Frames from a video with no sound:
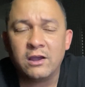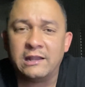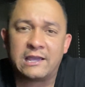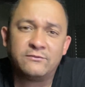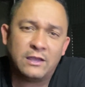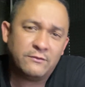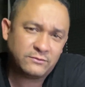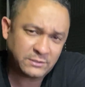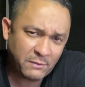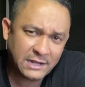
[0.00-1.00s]
Like if
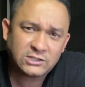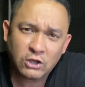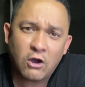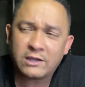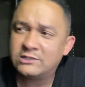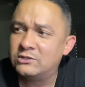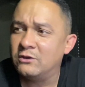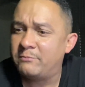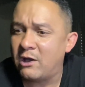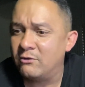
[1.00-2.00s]
somebody's talking to you
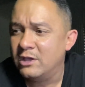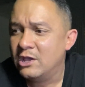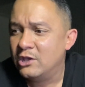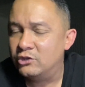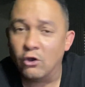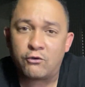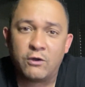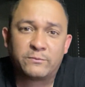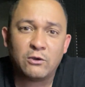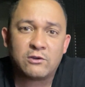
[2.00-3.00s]
about your
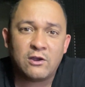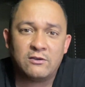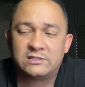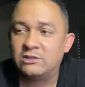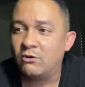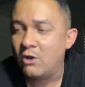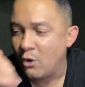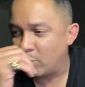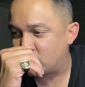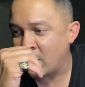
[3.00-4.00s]
cryptocurrency
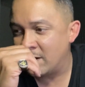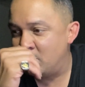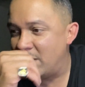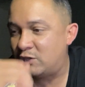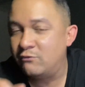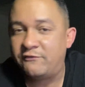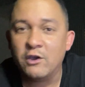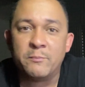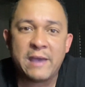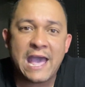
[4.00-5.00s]
or trying to make you
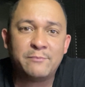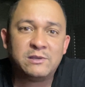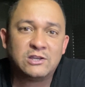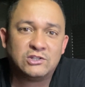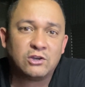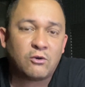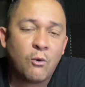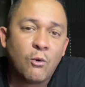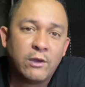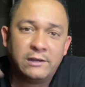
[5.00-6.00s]
feel bad because your
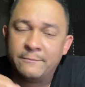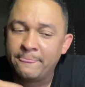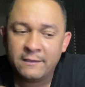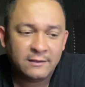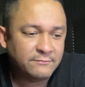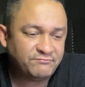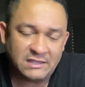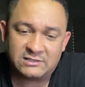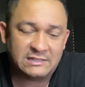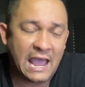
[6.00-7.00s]
coin
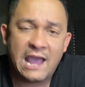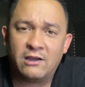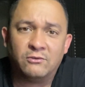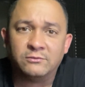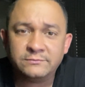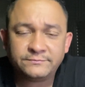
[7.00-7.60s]
is down,